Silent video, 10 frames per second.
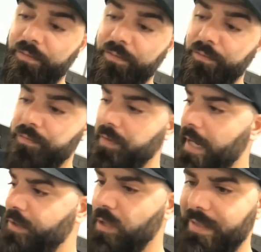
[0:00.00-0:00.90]

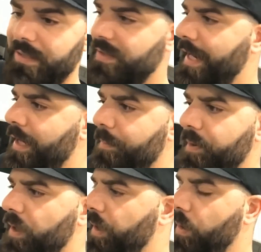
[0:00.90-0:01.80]
I tried to set up
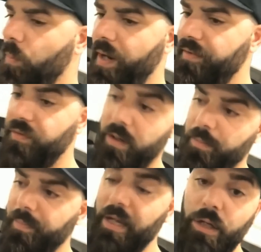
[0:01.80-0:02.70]
a way for
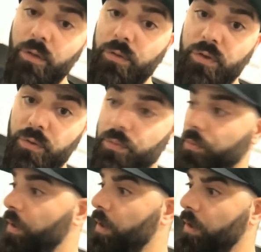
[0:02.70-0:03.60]
me and you to,
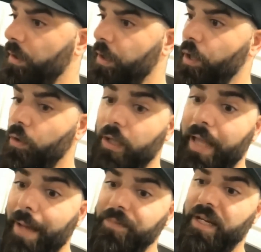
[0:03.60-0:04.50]

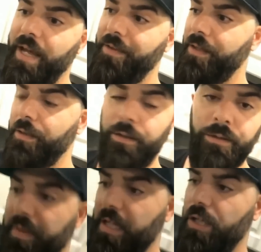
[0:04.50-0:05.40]
collab together
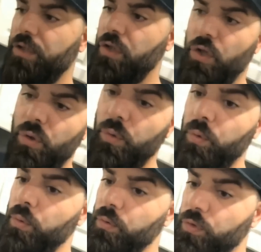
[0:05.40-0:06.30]
because
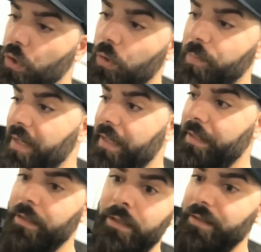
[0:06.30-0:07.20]
you told
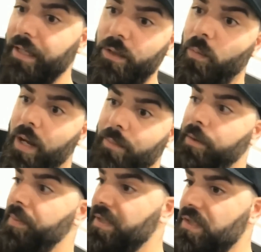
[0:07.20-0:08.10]
me that you wanted
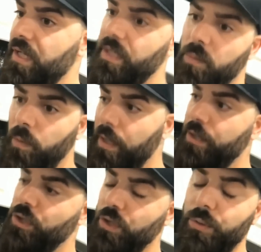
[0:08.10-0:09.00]
publicity, you wanted
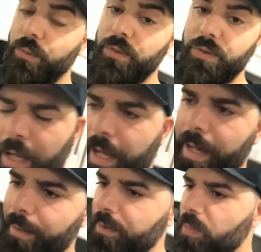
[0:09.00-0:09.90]
juice, and
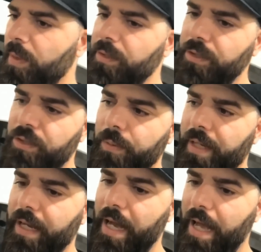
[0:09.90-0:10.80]
I was willing to do
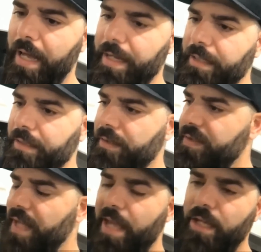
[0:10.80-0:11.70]
it. I
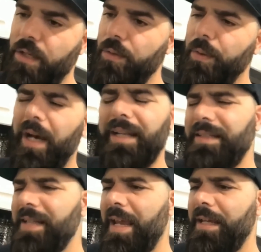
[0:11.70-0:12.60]
sent you a
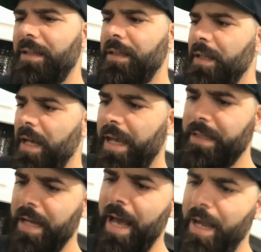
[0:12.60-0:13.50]
date and
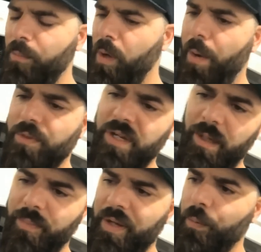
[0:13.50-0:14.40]
time where I was going
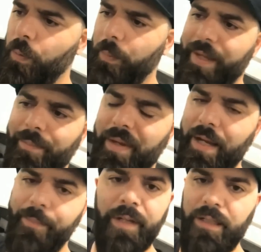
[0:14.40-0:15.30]
to be where we could meet
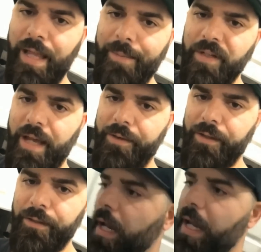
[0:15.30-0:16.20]
up and collab
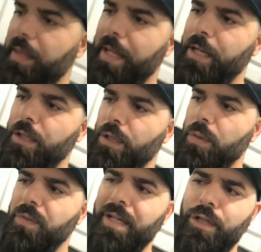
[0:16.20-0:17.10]
together, and then you
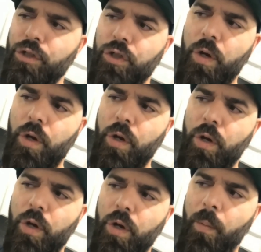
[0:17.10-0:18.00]
didn't
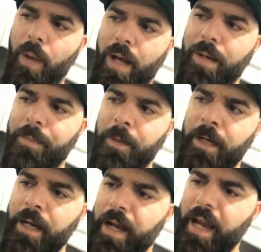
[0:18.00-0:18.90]
show up,
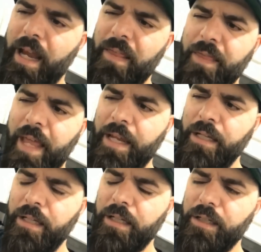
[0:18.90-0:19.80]
and
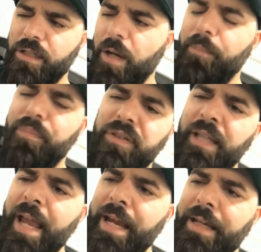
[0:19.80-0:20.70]
then
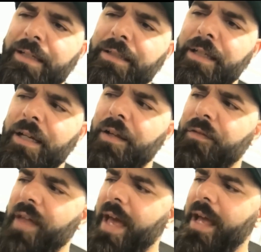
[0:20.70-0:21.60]
complained
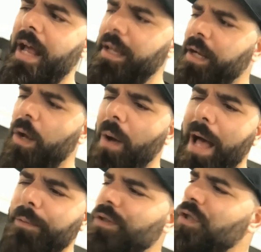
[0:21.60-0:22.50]
that,
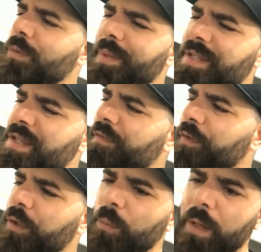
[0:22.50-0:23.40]
I was too busy for
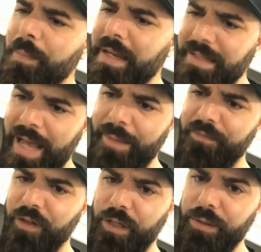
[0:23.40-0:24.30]
you and wouldn't make time
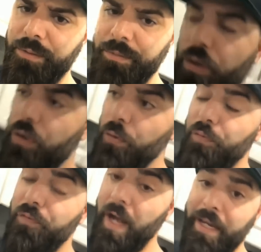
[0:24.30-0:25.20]
for you. You
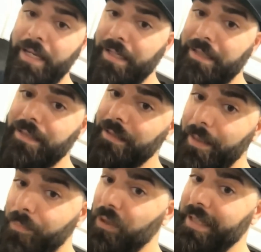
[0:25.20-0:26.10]
fucking
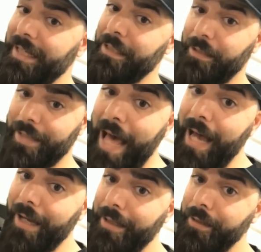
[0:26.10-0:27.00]
deliberately lied.
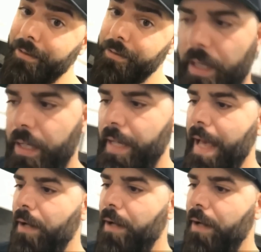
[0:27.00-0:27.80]
And that.